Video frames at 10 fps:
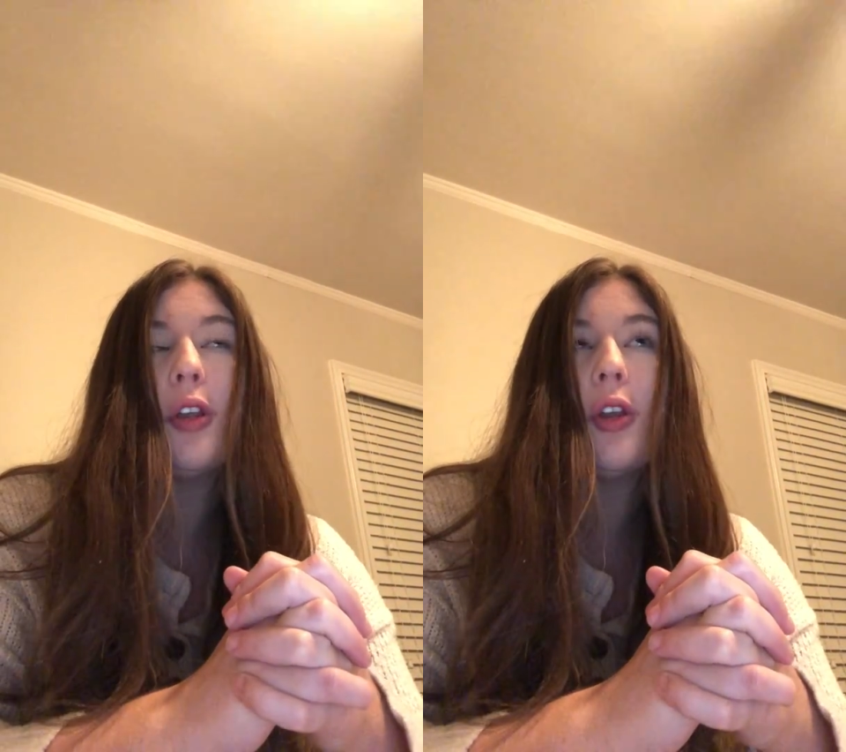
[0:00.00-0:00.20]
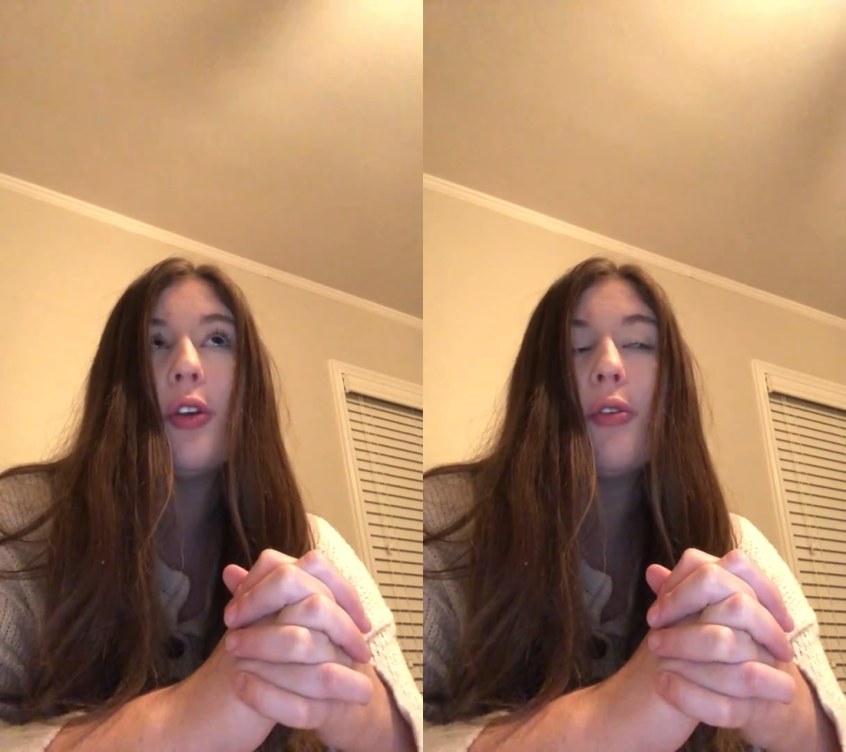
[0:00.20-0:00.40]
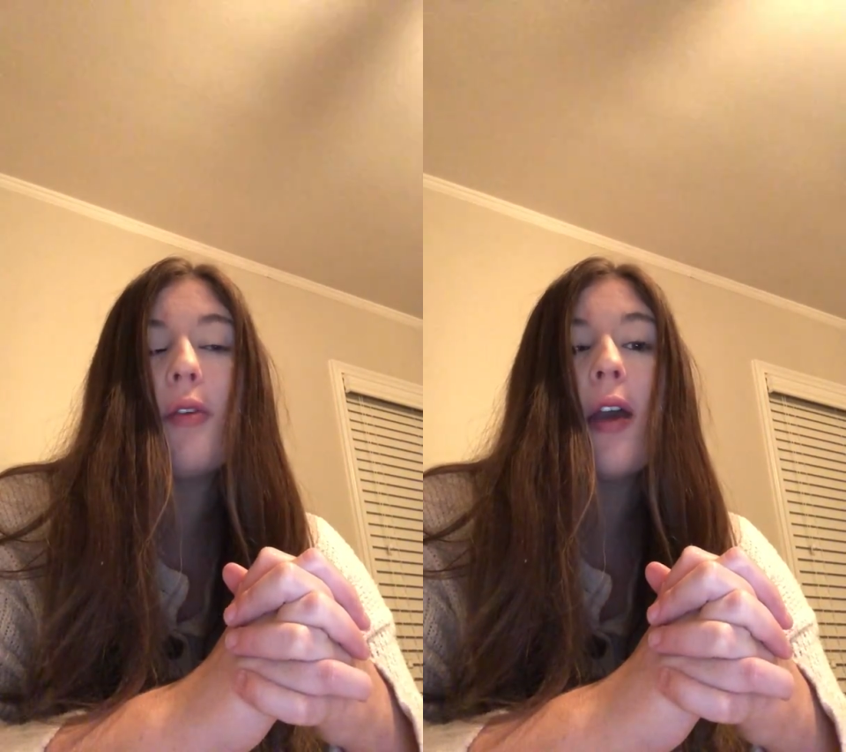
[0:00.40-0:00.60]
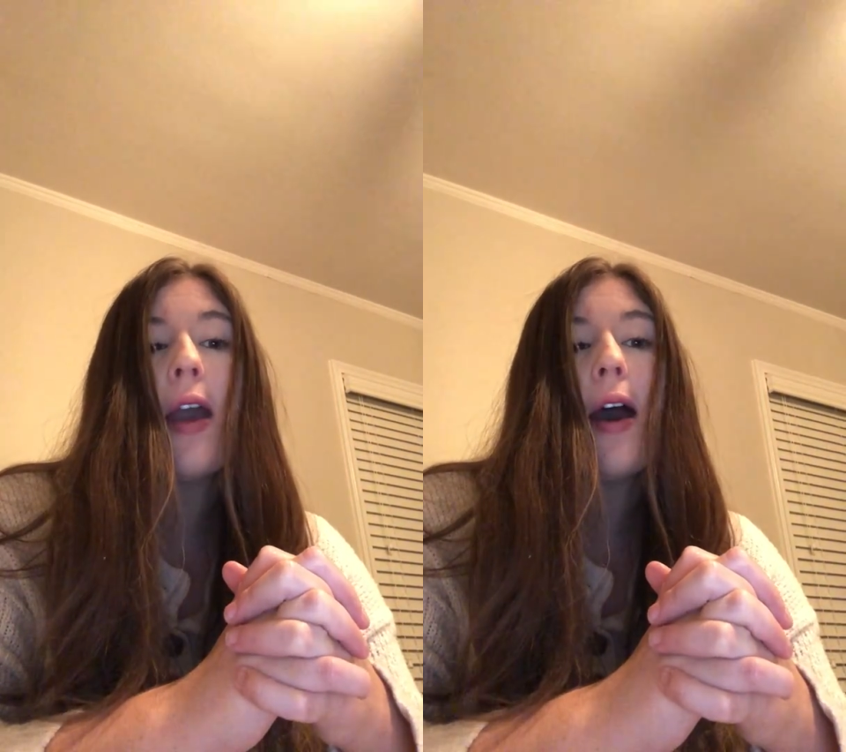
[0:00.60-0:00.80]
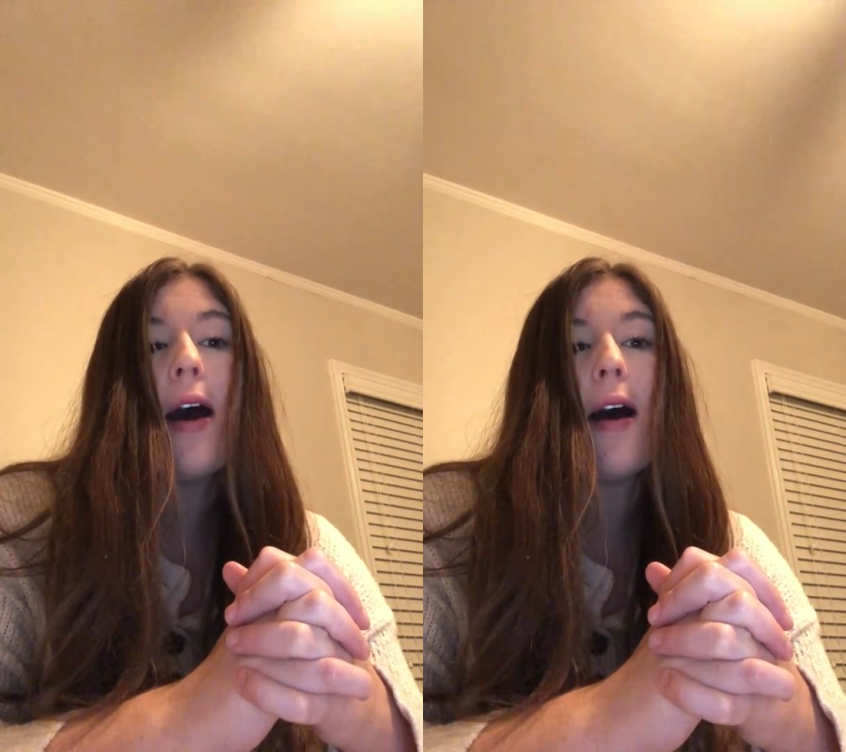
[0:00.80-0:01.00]
do.
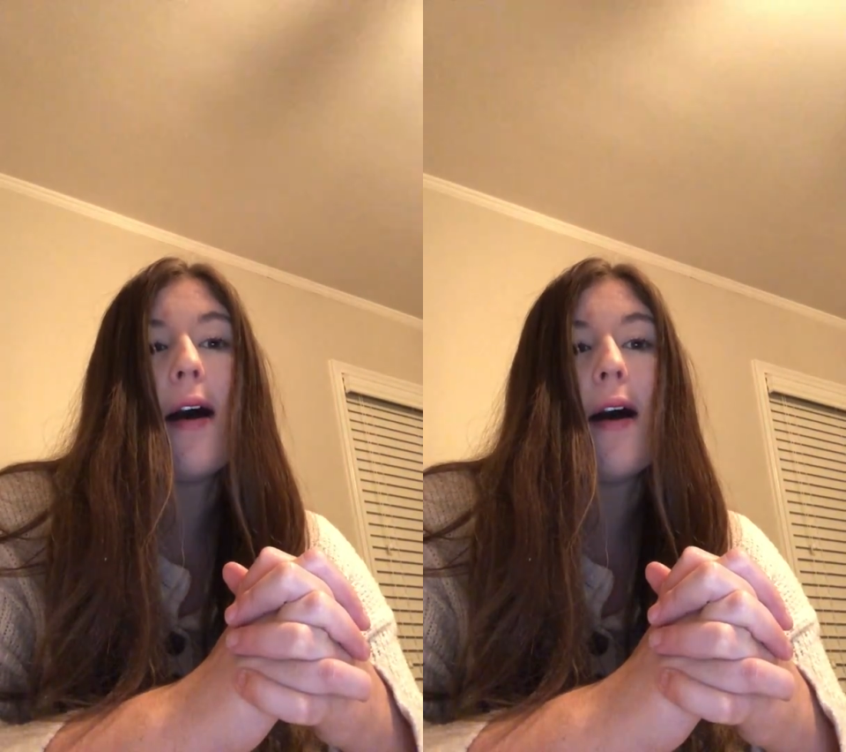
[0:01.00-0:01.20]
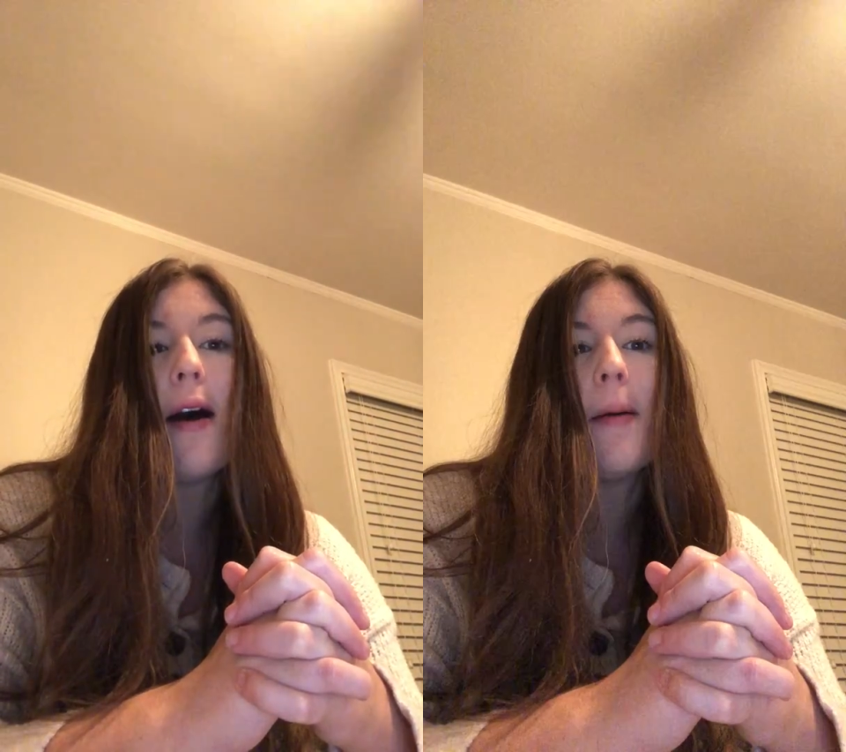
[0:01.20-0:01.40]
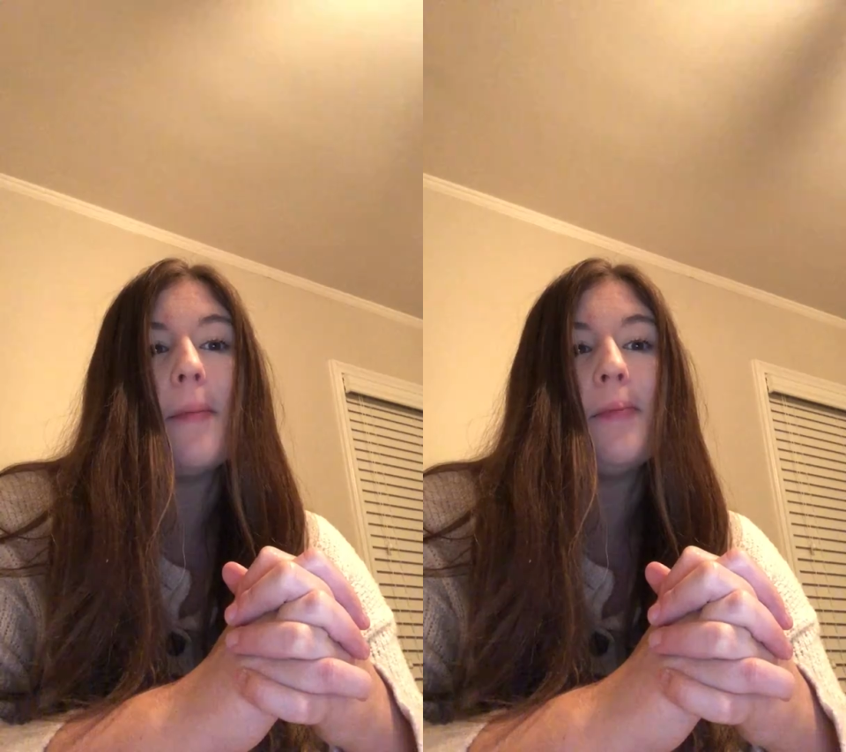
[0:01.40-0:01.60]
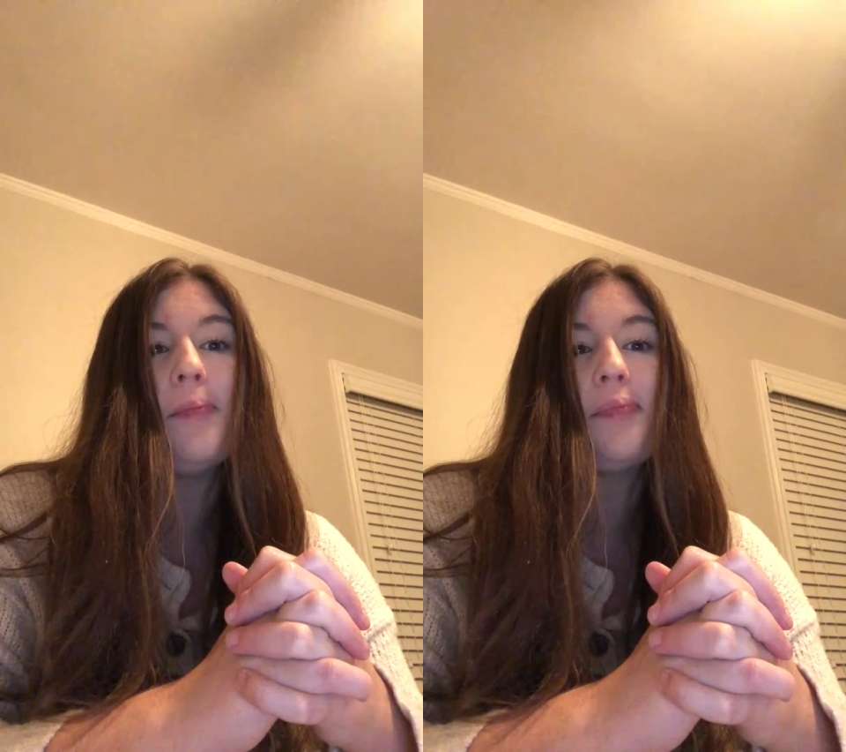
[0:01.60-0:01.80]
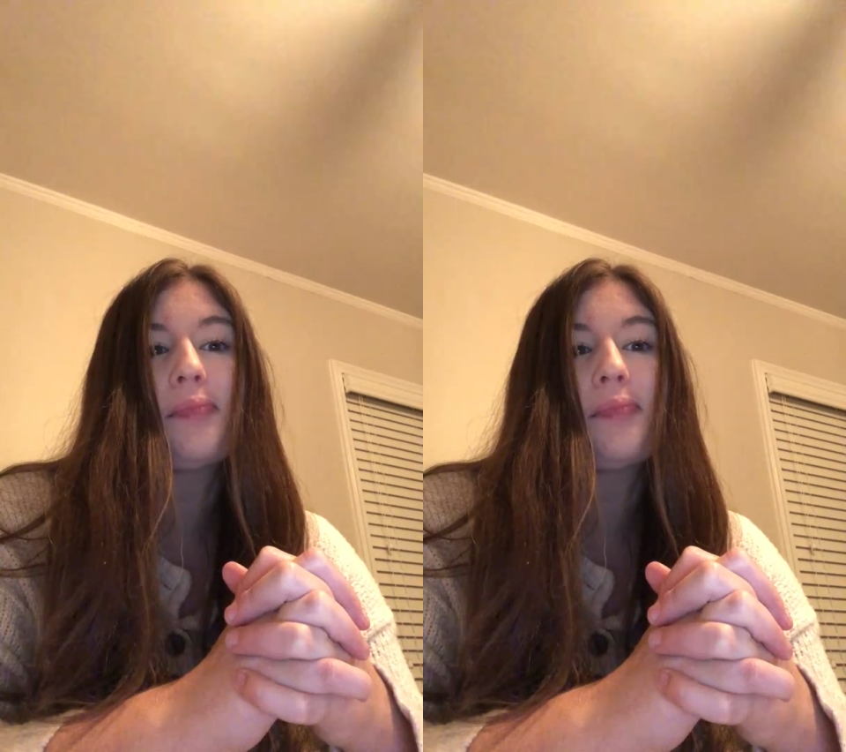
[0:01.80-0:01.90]
Um,